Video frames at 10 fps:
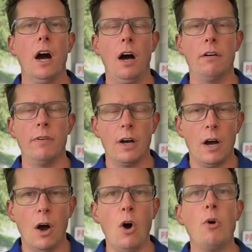of
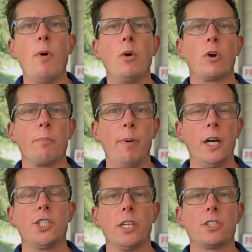homeowner
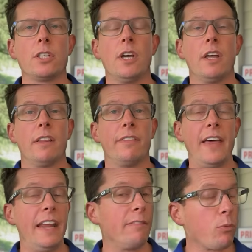budgets
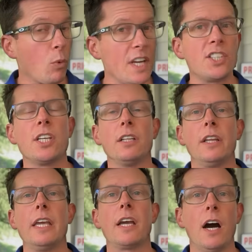that have
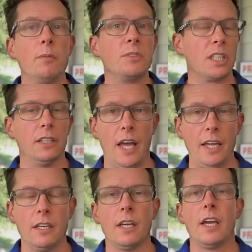recently come to
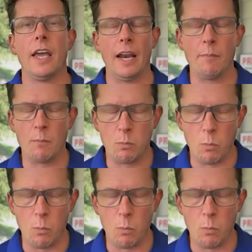light. I'm